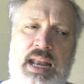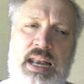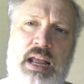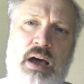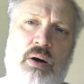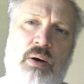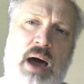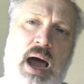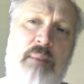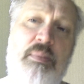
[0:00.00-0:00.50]

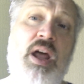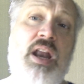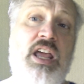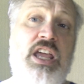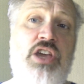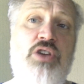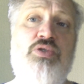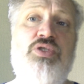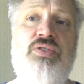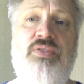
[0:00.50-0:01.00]
Now, I'm not a
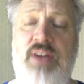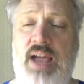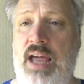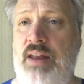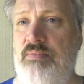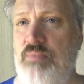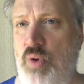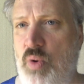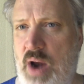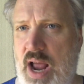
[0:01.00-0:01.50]
huge fan
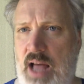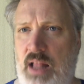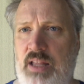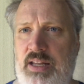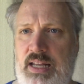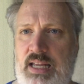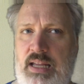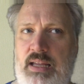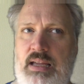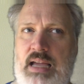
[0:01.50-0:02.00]
of
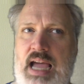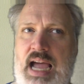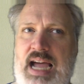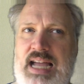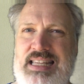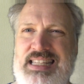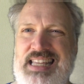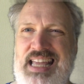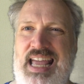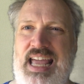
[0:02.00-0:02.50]
morality
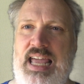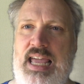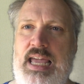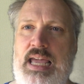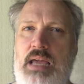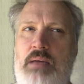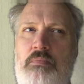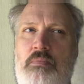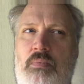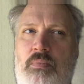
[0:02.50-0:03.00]
as
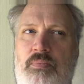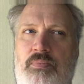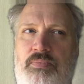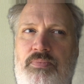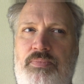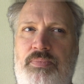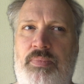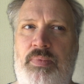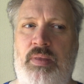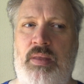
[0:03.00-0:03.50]
a
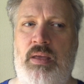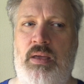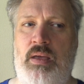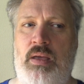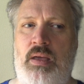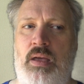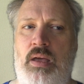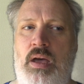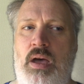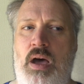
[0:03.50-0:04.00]

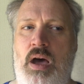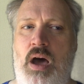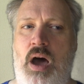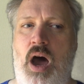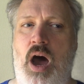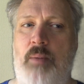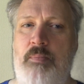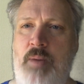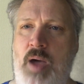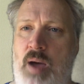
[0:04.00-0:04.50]

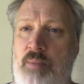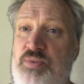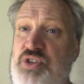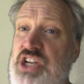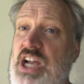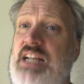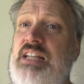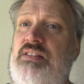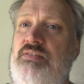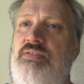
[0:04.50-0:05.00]

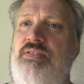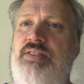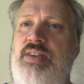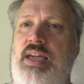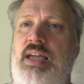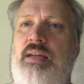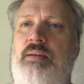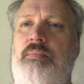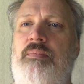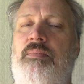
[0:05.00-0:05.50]
objective
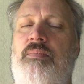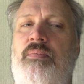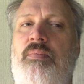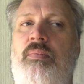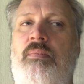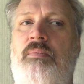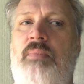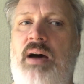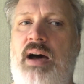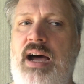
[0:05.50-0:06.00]
thing.
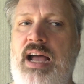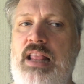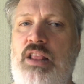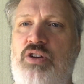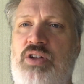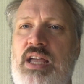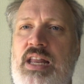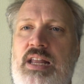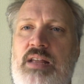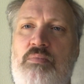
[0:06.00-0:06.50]
I
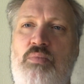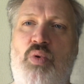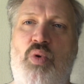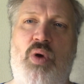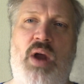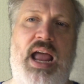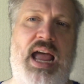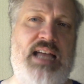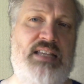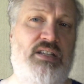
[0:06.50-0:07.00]
look at it
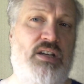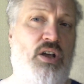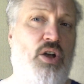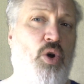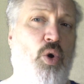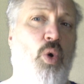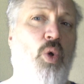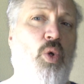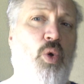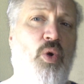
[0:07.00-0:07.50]
more as a
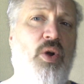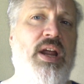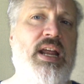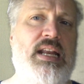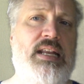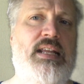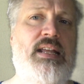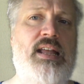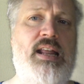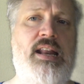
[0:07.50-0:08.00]

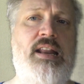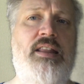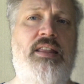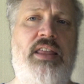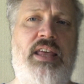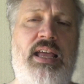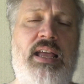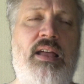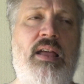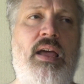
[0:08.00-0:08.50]
goal-oriented
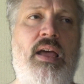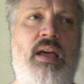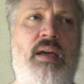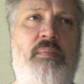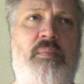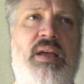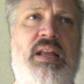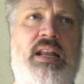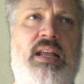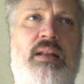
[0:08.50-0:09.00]
thing,
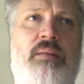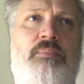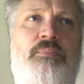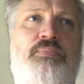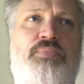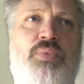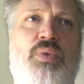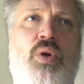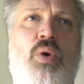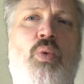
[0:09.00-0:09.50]
meaning
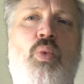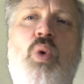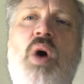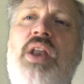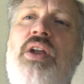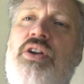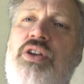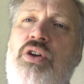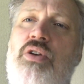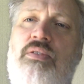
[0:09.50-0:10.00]

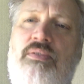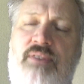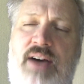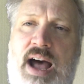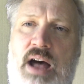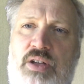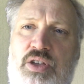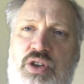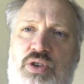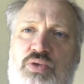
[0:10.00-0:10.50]
what are your
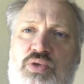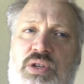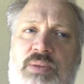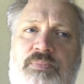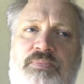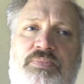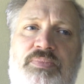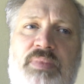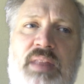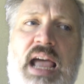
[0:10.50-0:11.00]
values?
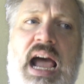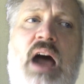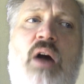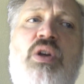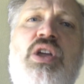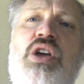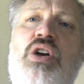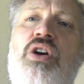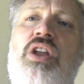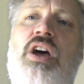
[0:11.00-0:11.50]
How are
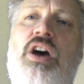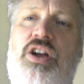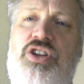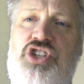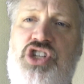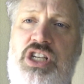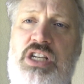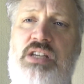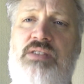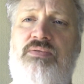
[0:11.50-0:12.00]
you going to
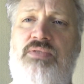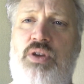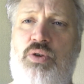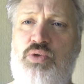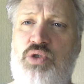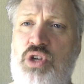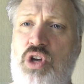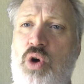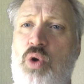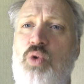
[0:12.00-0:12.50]
achieve
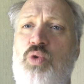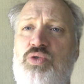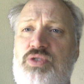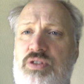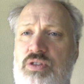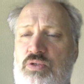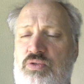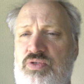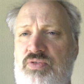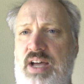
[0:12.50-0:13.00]
those goals
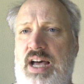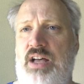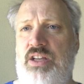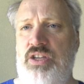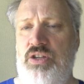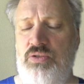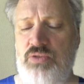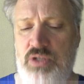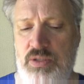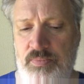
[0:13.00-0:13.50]
and those
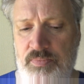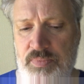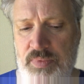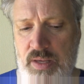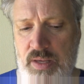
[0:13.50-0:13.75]
values?